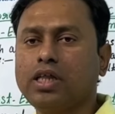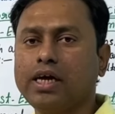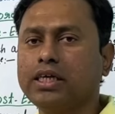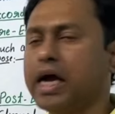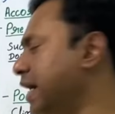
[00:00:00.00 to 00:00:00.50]

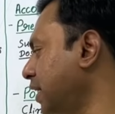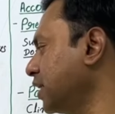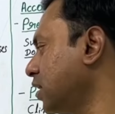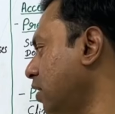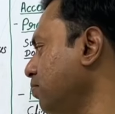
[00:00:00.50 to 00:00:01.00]
that is
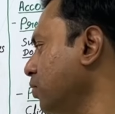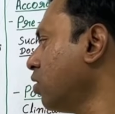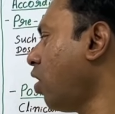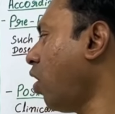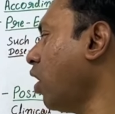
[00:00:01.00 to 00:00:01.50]
anti-serum
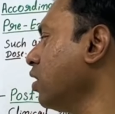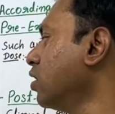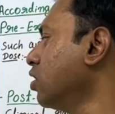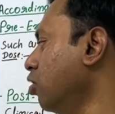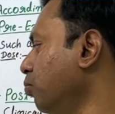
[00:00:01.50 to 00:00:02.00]
or
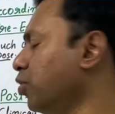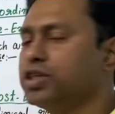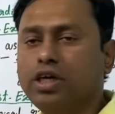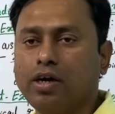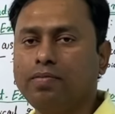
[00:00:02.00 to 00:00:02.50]
immune
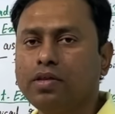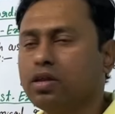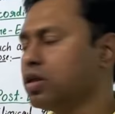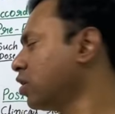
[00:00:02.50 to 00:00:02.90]
serum.